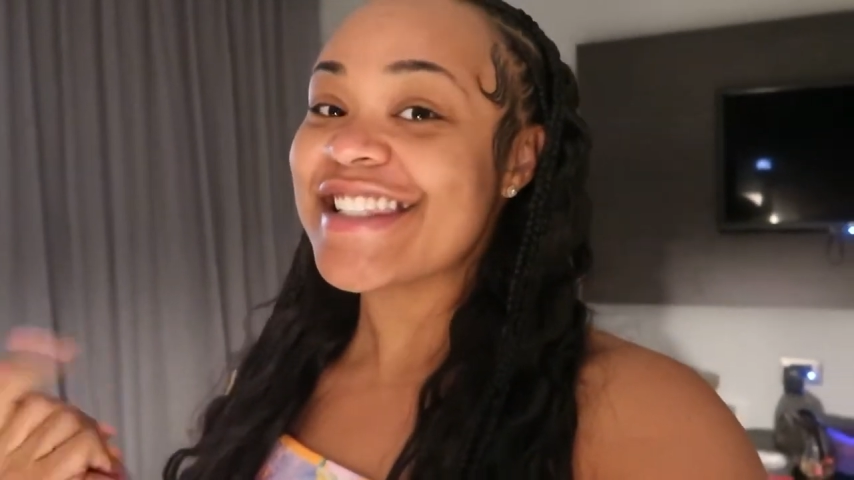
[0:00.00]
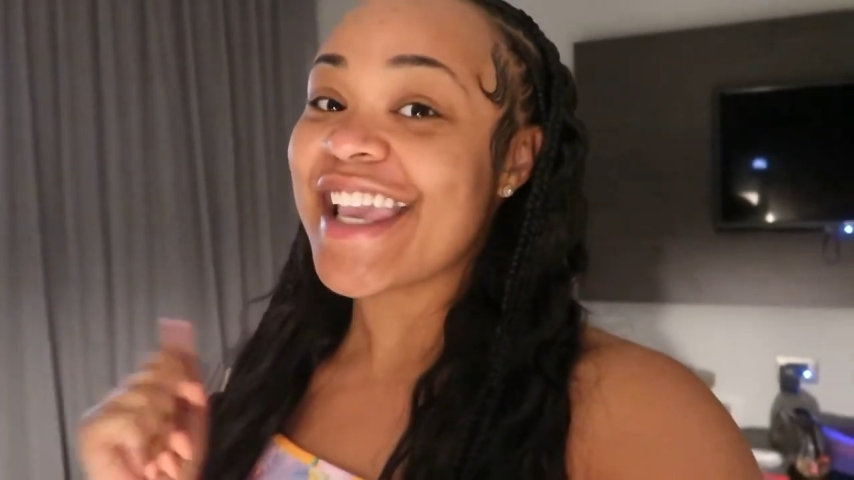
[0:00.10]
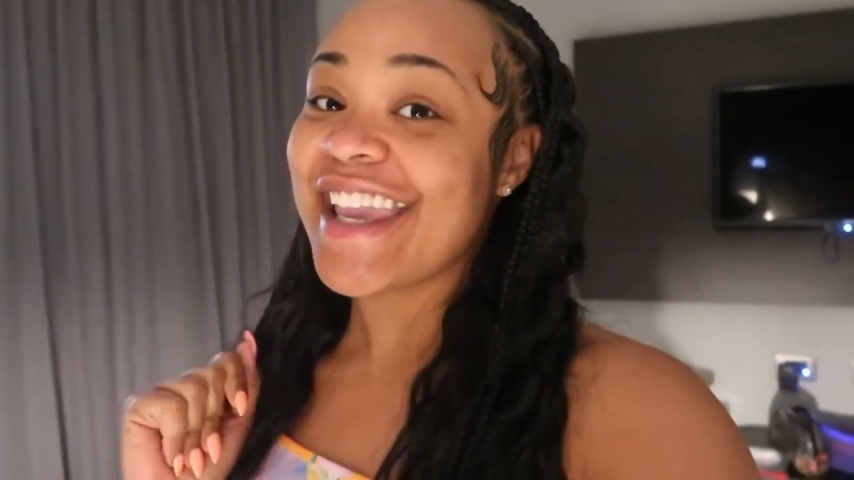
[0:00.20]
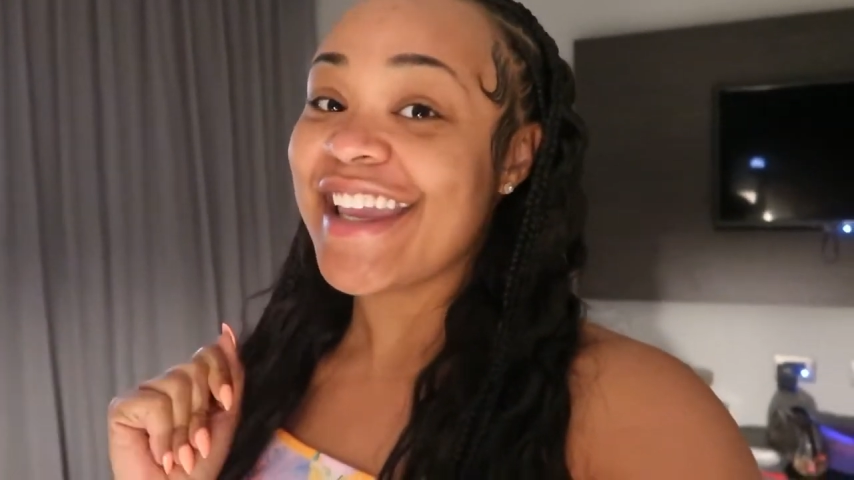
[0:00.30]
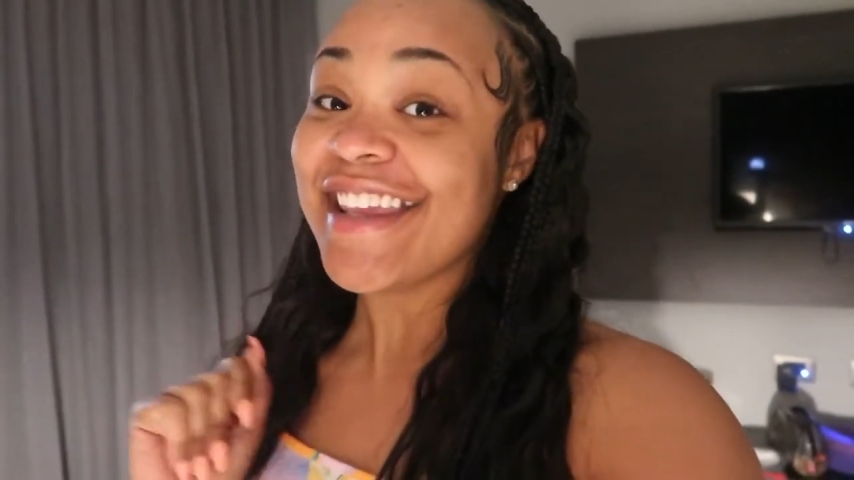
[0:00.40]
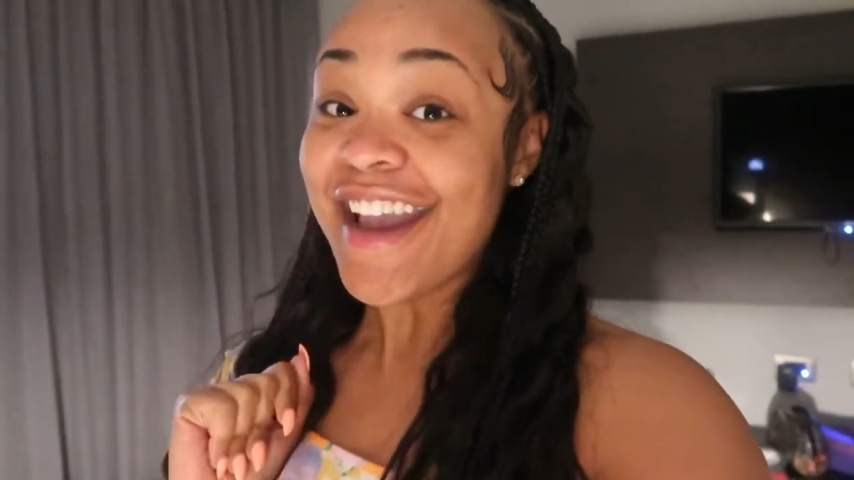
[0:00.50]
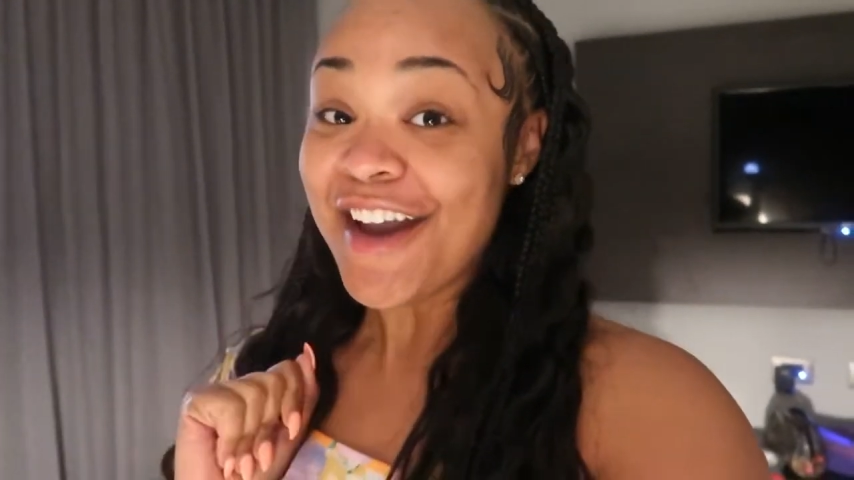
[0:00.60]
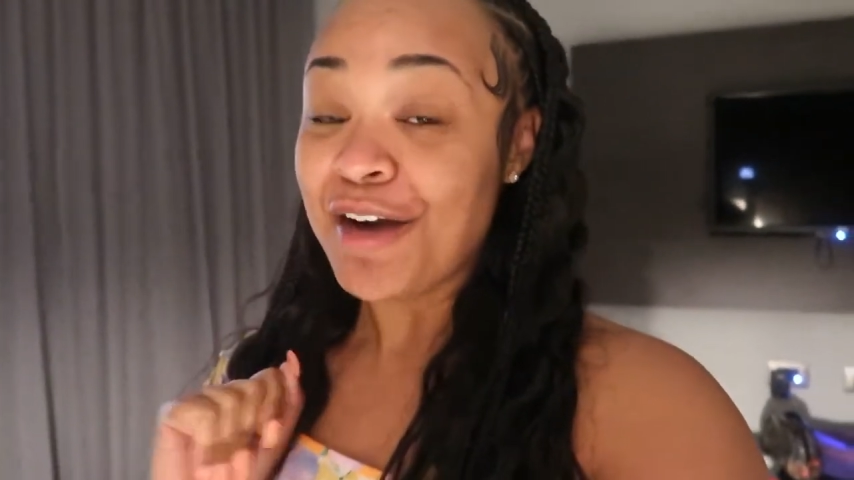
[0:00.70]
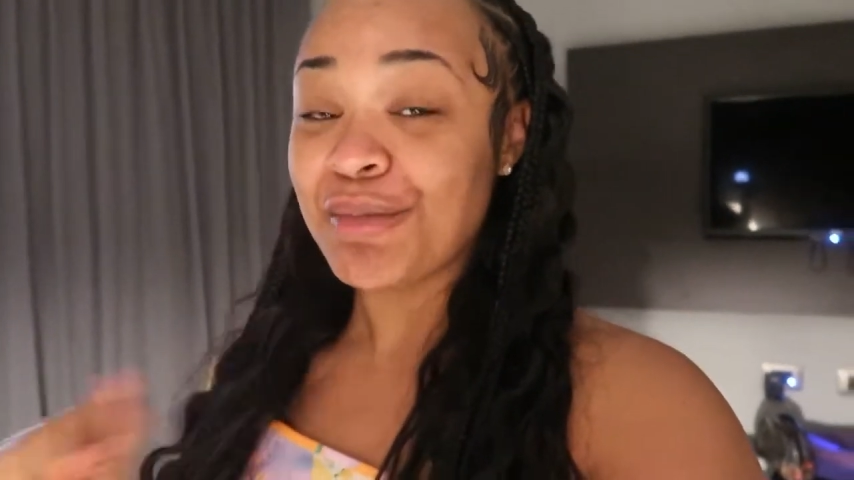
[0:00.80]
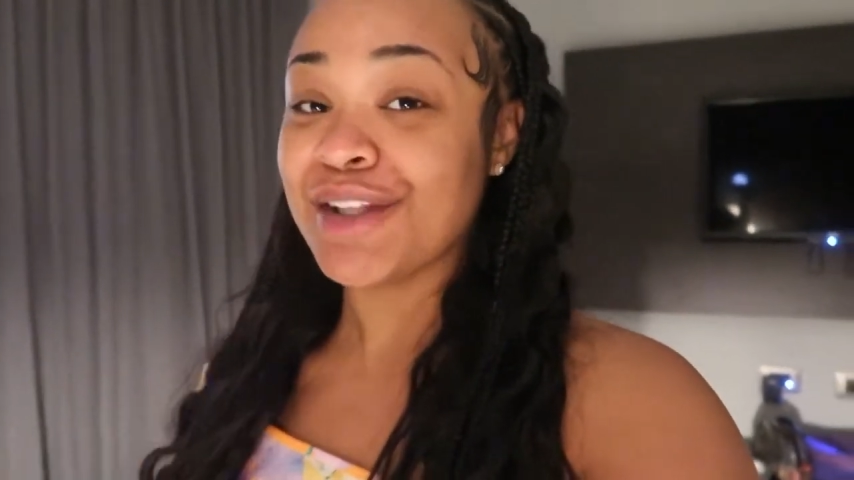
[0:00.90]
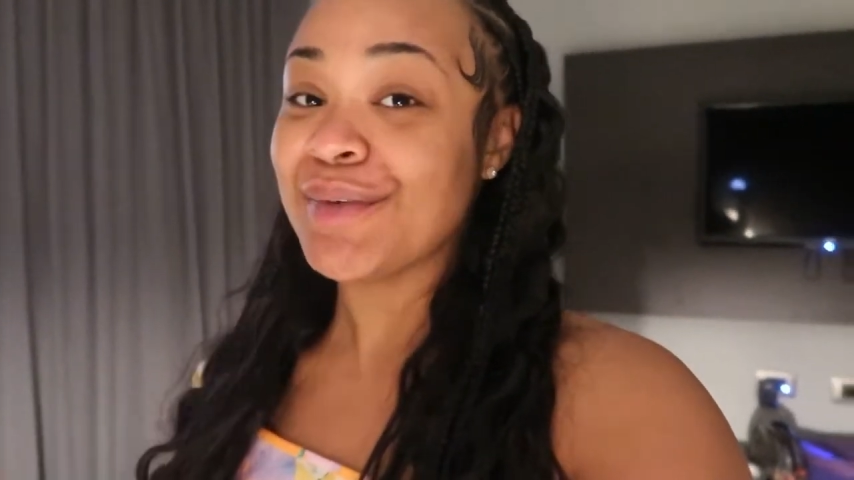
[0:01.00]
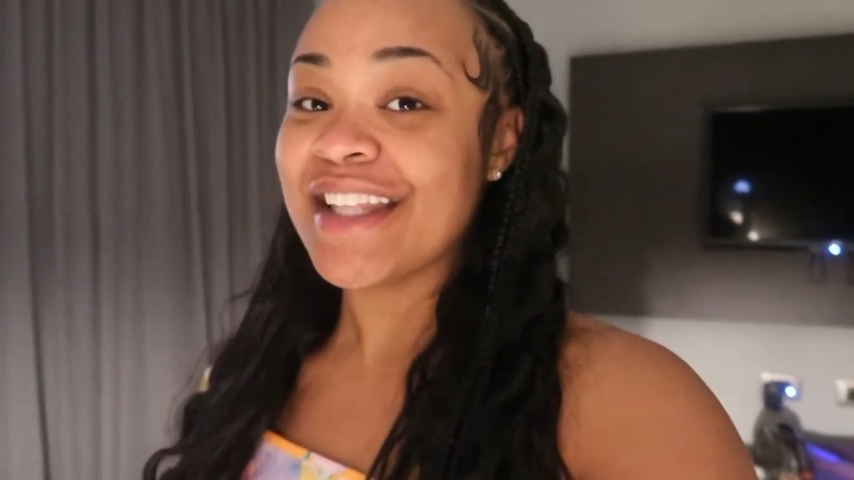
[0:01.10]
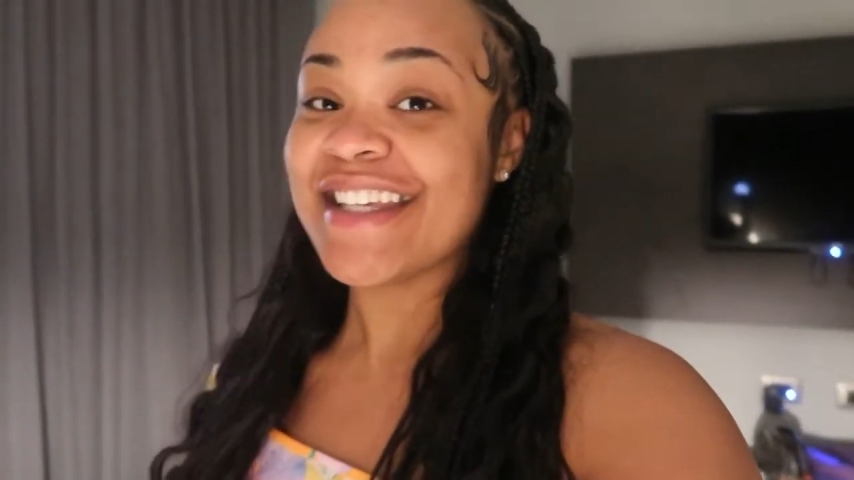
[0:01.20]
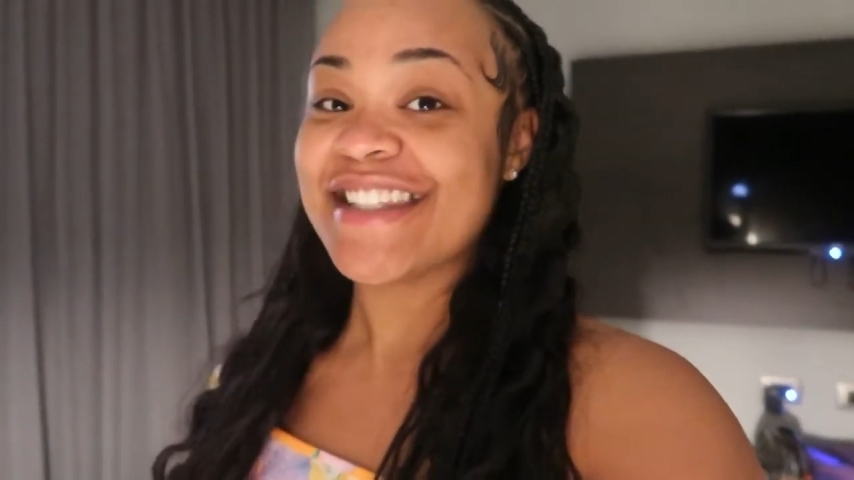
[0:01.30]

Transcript: and yeah i'm really really